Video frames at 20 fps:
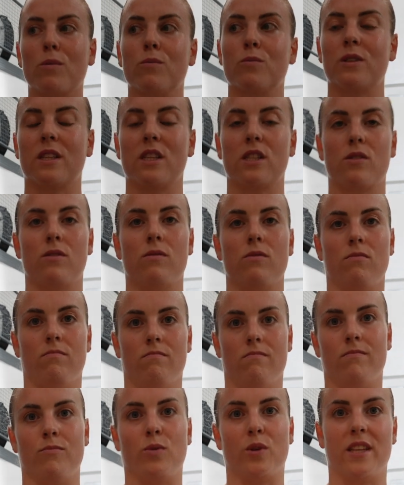problem
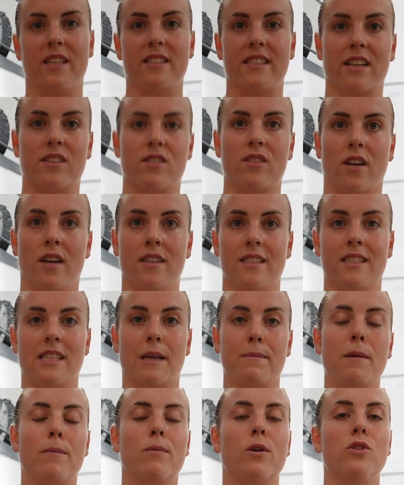with this exercise is
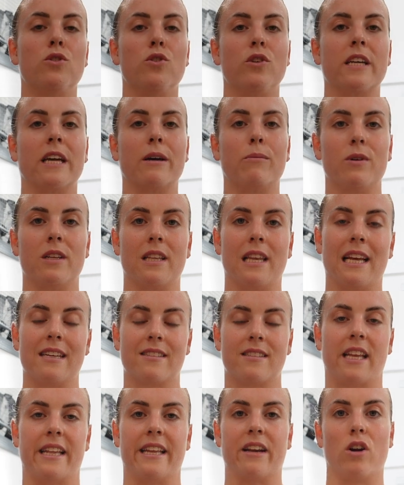that people are doing it with
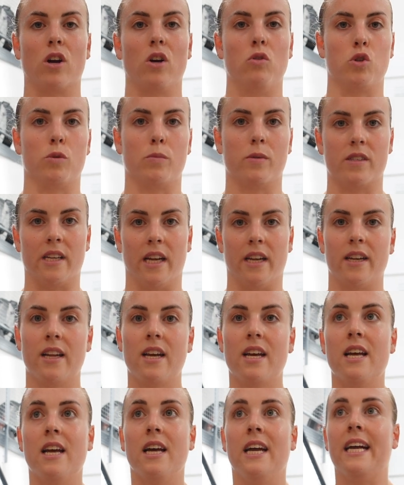less than their
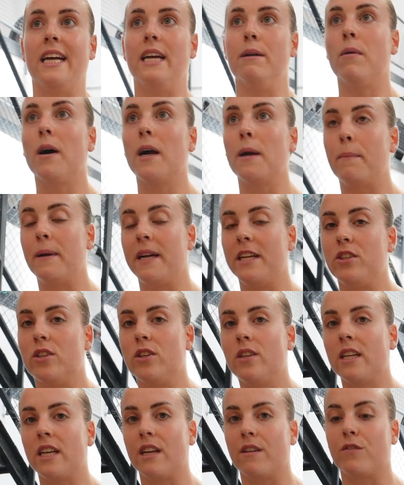100%. In my
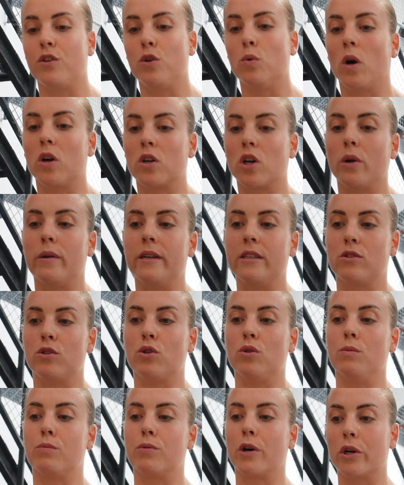opinion, if you are going
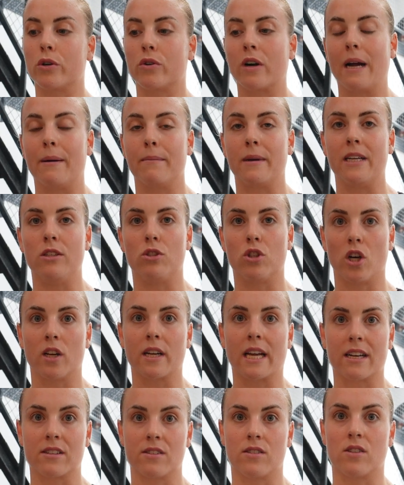to program a
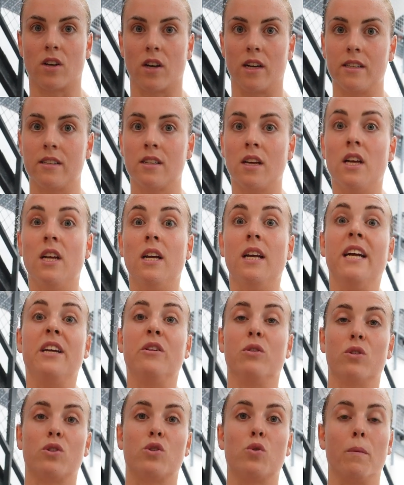jerk exercise
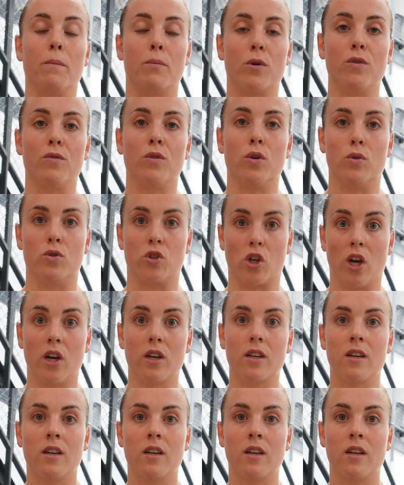in order to improve your jerk,